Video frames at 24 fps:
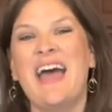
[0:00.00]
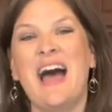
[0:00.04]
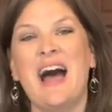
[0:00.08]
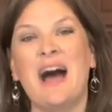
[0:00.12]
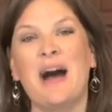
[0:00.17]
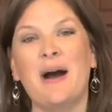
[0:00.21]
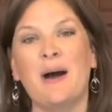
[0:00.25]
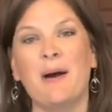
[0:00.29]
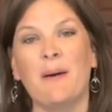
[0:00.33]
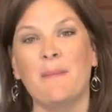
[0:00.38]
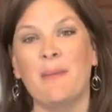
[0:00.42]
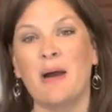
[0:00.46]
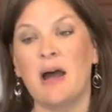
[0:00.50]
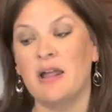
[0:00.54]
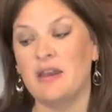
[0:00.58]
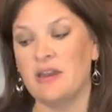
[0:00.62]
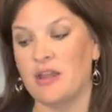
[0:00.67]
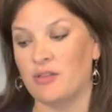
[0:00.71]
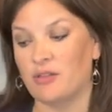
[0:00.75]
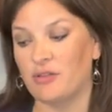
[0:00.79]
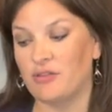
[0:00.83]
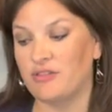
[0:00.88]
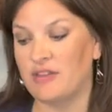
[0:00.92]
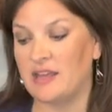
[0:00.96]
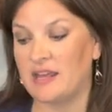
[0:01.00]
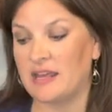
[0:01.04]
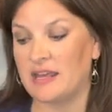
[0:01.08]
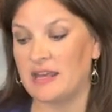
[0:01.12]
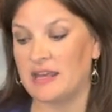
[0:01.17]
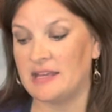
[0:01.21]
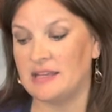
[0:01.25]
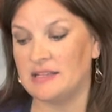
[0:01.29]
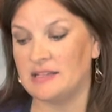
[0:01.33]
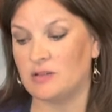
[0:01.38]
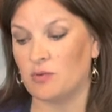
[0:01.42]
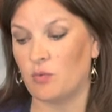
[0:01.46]
Another thing
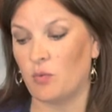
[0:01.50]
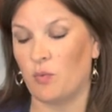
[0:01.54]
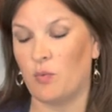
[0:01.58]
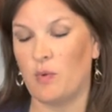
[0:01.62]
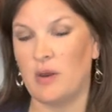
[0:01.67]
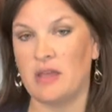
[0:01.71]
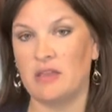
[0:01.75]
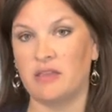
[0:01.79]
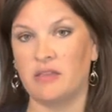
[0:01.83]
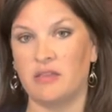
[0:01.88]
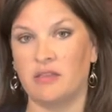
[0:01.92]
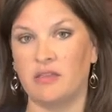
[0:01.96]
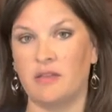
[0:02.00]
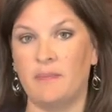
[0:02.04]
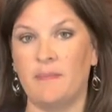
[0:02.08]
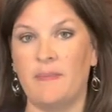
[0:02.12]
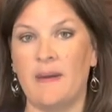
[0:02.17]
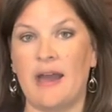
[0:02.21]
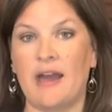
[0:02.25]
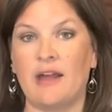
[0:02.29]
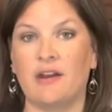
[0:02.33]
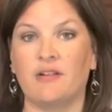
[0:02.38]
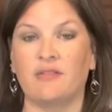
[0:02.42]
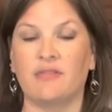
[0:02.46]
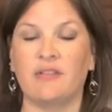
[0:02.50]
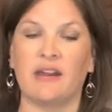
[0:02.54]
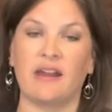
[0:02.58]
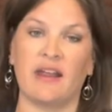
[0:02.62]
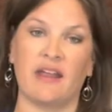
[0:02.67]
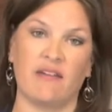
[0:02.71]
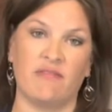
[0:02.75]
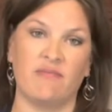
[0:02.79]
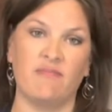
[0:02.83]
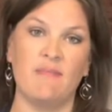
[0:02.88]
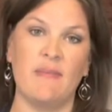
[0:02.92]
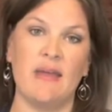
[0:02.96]
is with the batter that I
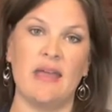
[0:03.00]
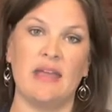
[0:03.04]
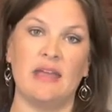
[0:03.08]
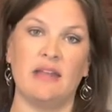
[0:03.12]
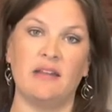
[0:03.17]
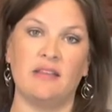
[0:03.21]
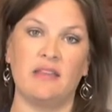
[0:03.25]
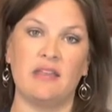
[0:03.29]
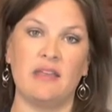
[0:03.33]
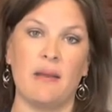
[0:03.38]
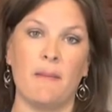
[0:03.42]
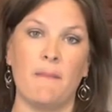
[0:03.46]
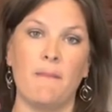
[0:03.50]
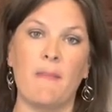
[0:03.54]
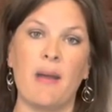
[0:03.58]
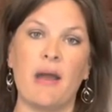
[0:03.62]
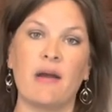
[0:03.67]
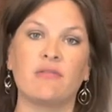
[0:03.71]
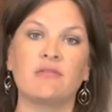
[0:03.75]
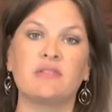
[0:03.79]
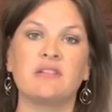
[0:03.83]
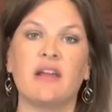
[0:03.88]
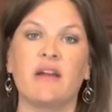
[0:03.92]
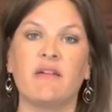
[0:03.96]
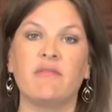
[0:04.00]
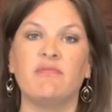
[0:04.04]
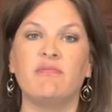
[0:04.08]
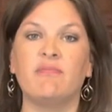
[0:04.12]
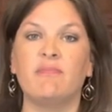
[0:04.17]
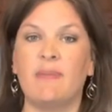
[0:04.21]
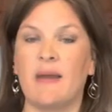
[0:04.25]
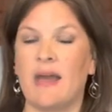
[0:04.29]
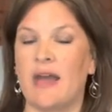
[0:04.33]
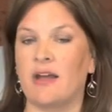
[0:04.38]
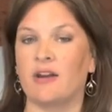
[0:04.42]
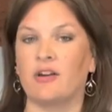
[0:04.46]
have made, the amount of
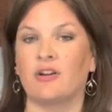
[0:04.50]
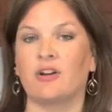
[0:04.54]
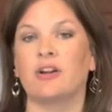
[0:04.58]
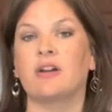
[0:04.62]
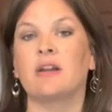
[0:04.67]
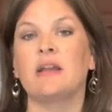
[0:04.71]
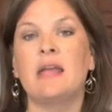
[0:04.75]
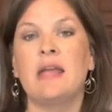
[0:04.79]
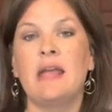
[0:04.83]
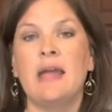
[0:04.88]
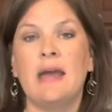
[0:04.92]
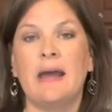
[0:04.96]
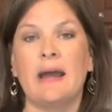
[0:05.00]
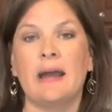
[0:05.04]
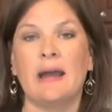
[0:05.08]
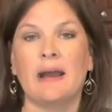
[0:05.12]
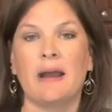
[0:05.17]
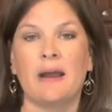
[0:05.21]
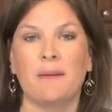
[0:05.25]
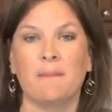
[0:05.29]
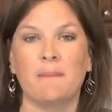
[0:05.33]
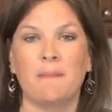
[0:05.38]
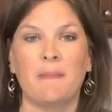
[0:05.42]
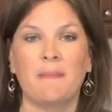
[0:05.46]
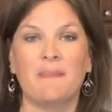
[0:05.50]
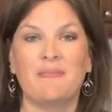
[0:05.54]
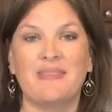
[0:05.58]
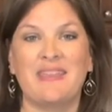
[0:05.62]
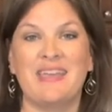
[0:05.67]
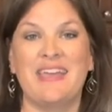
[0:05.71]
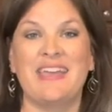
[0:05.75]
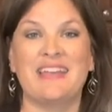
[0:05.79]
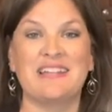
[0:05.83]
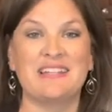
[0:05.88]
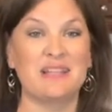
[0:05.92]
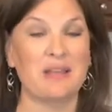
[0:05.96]
batter,
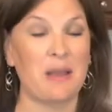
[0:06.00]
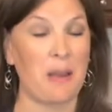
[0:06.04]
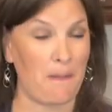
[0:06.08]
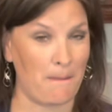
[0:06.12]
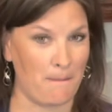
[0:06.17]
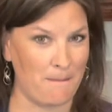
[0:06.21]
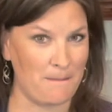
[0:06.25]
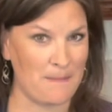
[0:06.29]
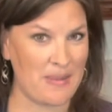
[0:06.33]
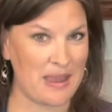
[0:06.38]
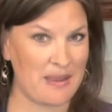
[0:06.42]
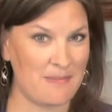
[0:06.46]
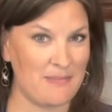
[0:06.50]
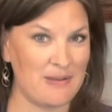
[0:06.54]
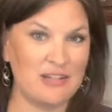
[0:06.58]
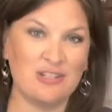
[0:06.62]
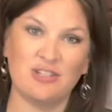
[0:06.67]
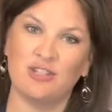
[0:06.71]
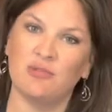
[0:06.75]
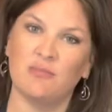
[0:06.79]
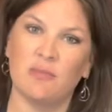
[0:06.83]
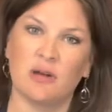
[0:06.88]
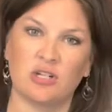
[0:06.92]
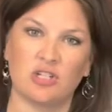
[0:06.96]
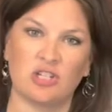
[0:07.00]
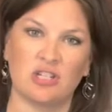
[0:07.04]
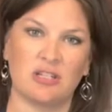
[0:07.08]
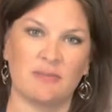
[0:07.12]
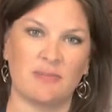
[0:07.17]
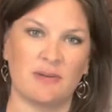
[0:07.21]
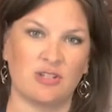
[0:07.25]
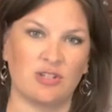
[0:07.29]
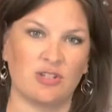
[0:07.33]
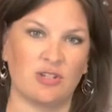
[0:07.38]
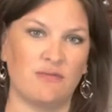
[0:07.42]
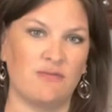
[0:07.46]
it's maybe too much,
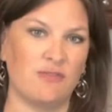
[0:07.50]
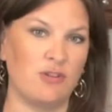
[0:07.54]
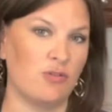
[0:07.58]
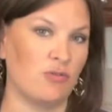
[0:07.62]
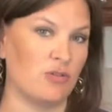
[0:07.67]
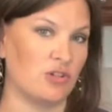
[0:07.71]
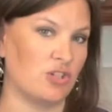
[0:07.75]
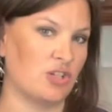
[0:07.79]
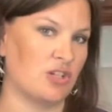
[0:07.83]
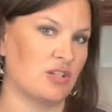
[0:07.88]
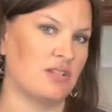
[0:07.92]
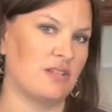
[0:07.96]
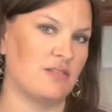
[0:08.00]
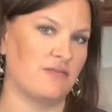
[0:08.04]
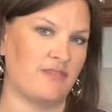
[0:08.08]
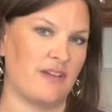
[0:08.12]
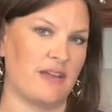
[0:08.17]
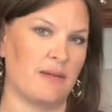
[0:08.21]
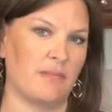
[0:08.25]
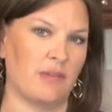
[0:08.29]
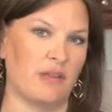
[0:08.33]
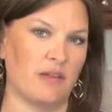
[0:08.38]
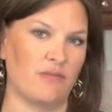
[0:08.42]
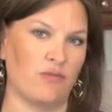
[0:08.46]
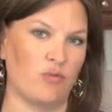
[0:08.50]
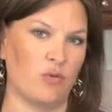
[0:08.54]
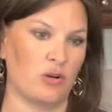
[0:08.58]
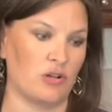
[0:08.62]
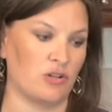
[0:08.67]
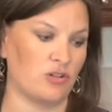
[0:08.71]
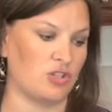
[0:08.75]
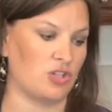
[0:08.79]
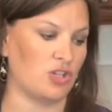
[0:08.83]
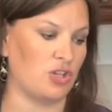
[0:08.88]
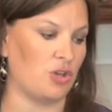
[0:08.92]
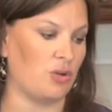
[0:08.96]
especially if you were just a family of 1
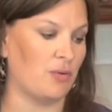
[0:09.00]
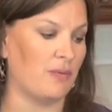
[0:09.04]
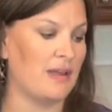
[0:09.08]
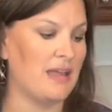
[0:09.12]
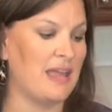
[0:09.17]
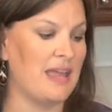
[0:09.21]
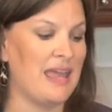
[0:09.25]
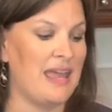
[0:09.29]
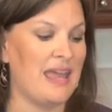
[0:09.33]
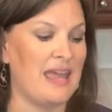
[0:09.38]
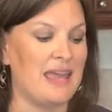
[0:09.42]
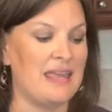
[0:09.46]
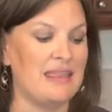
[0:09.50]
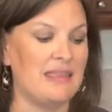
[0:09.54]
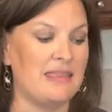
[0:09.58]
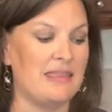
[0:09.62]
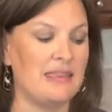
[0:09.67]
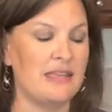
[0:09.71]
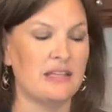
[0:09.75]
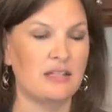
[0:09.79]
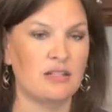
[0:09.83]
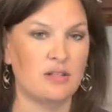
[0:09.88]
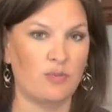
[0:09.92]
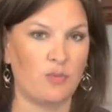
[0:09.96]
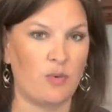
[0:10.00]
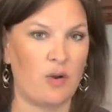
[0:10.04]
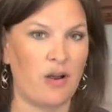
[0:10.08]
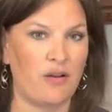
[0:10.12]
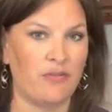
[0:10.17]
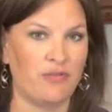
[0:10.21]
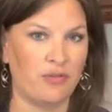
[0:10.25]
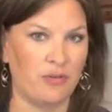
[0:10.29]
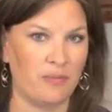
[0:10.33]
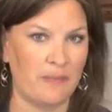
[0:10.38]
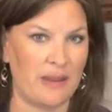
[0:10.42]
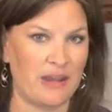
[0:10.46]
or 2. And this
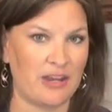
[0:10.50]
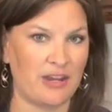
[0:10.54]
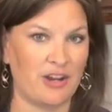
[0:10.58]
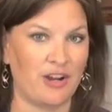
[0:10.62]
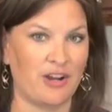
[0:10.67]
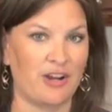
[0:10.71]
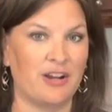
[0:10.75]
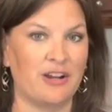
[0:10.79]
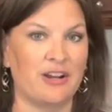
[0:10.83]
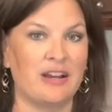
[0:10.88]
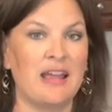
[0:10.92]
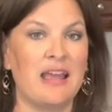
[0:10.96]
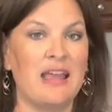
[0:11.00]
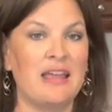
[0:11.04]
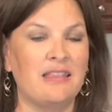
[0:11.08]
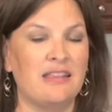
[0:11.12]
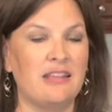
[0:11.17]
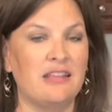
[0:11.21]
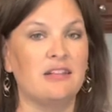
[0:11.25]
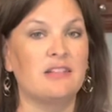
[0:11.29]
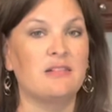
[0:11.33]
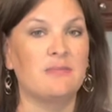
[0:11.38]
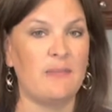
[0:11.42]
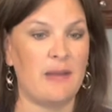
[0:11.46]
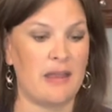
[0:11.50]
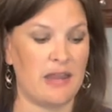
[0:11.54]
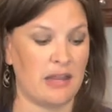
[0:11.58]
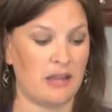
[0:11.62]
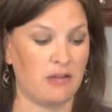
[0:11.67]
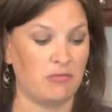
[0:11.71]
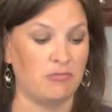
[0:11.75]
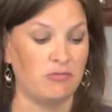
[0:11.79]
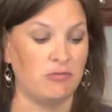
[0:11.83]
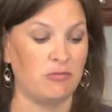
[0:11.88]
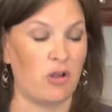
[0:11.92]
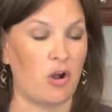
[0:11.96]
waffle maker, these make
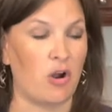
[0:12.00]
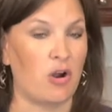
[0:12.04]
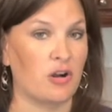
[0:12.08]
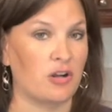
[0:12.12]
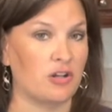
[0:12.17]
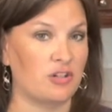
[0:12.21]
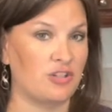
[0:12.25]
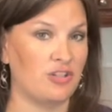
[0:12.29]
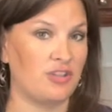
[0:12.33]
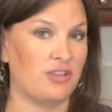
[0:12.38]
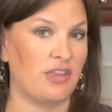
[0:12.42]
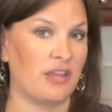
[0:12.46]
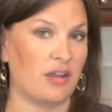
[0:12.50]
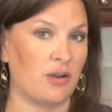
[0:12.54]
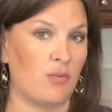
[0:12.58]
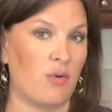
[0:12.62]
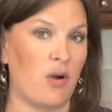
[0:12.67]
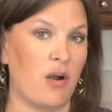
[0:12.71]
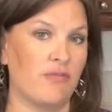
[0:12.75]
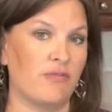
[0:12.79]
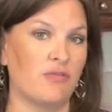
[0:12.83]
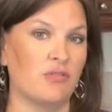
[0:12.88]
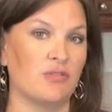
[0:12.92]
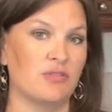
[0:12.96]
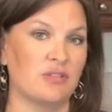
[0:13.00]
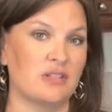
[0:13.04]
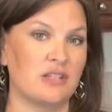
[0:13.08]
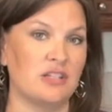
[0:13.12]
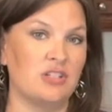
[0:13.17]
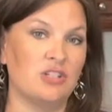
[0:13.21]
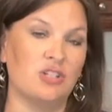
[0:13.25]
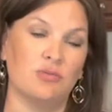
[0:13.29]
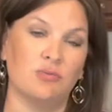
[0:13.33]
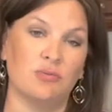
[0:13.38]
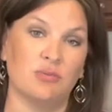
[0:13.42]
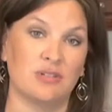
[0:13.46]
large, thick waffles,
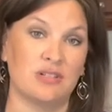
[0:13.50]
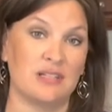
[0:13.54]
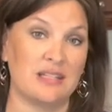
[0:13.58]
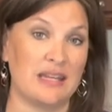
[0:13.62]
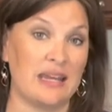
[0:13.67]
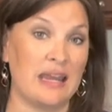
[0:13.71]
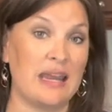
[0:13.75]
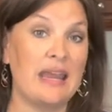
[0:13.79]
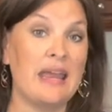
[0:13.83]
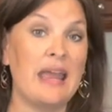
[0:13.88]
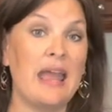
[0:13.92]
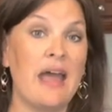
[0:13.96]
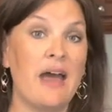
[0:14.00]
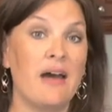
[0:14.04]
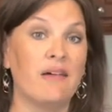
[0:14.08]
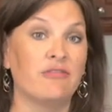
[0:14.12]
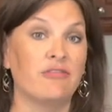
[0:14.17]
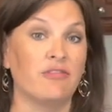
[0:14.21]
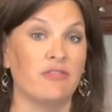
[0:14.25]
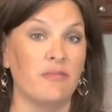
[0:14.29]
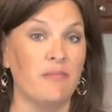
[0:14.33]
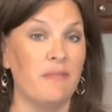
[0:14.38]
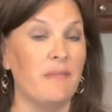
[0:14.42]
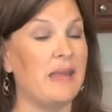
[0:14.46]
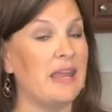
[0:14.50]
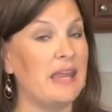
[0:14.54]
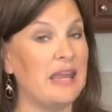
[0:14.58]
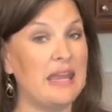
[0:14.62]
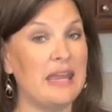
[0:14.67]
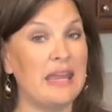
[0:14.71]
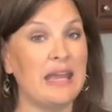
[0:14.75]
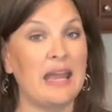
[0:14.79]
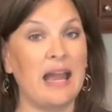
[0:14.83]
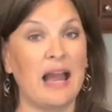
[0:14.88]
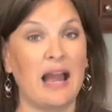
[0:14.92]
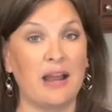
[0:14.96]
as you will see. For
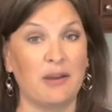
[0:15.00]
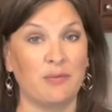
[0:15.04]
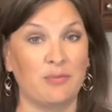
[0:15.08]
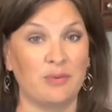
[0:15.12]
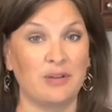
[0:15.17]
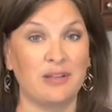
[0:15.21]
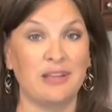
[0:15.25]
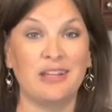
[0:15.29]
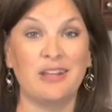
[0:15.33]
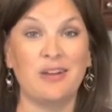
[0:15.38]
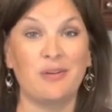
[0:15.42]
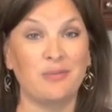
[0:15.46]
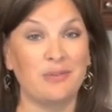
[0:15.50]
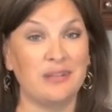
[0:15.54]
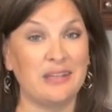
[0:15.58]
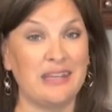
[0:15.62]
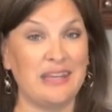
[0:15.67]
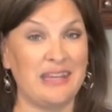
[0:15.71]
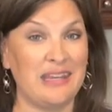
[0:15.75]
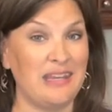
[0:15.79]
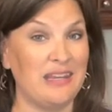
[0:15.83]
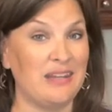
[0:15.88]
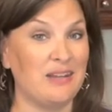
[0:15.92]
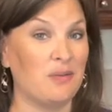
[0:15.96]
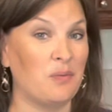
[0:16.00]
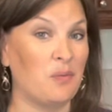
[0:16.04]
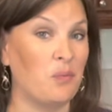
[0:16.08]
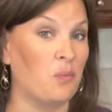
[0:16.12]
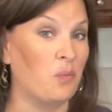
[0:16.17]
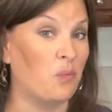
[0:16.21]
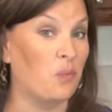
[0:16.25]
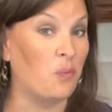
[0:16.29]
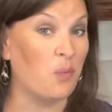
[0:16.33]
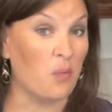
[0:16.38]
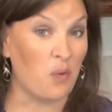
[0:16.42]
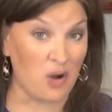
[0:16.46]
me, I really only eat
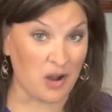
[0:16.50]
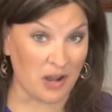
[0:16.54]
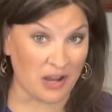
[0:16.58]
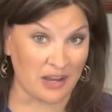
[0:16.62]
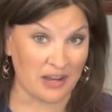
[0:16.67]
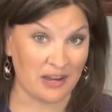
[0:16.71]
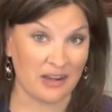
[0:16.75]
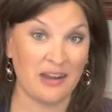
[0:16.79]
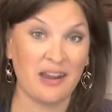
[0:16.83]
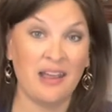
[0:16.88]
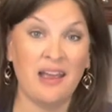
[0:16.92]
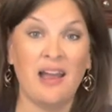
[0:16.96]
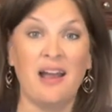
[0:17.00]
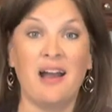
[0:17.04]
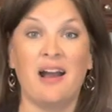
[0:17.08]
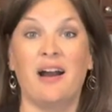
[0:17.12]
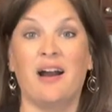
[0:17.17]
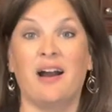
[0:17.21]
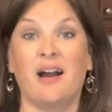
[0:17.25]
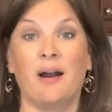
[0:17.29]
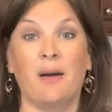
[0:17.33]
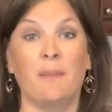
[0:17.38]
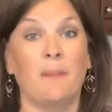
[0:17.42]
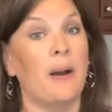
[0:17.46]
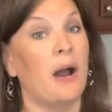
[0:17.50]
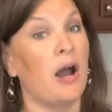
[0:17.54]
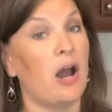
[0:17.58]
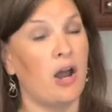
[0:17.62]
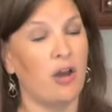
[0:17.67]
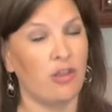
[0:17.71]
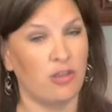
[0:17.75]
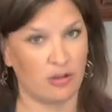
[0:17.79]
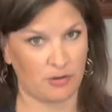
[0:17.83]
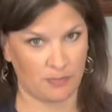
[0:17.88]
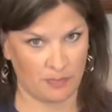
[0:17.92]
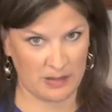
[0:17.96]
1.
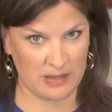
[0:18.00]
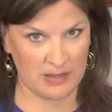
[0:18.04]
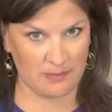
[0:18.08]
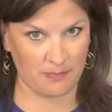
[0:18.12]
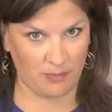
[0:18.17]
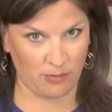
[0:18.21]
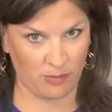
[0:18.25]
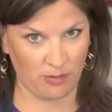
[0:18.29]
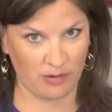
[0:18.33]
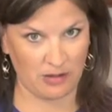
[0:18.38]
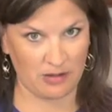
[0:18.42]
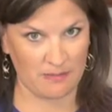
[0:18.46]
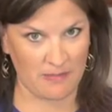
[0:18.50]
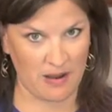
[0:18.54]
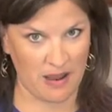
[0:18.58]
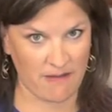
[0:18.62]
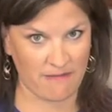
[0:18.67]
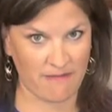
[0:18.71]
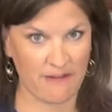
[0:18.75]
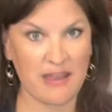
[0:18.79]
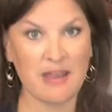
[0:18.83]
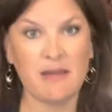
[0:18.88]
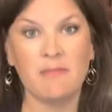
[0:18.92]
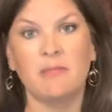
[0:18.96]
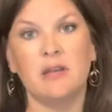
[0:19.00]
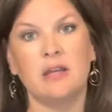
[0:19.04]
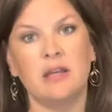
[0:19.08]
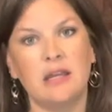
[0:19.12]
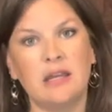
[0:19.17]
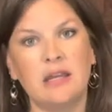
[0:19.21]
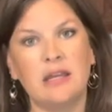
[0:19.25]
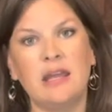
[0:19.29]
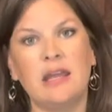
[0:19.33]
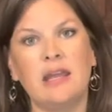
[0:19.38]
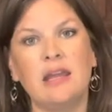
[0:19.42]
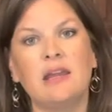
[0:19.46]
Other people in my
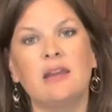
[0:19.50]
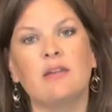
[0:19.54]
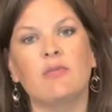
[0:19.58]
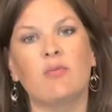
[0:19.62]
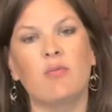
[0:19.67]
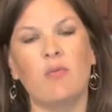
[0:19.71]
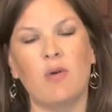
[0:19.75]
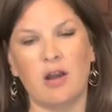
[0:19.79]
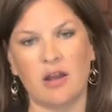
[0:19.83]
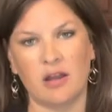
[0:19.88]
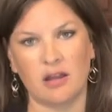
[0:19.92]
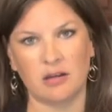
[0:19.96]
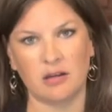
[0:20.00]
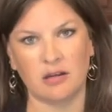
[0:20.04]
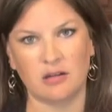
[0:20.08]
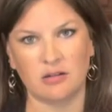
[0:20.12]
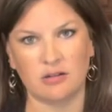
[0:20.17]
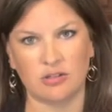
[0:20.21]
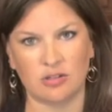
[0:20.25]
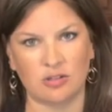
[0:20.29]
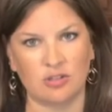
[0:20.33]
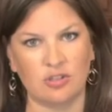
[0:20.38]
family eat 1 to